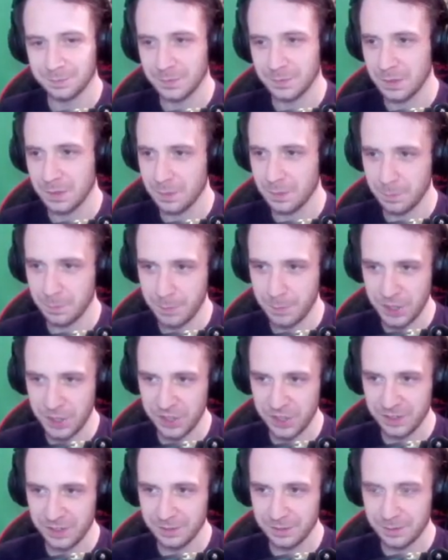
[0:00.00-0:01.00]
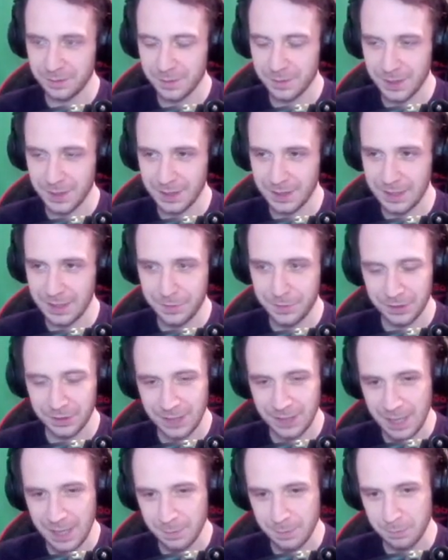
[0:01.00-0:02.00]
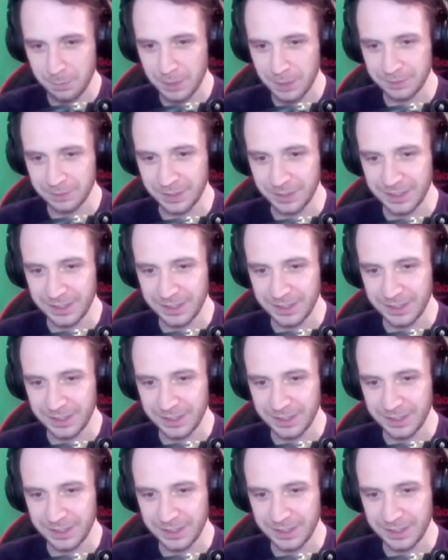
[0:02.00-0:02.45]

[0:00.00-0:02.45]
mission 11 came and went, really.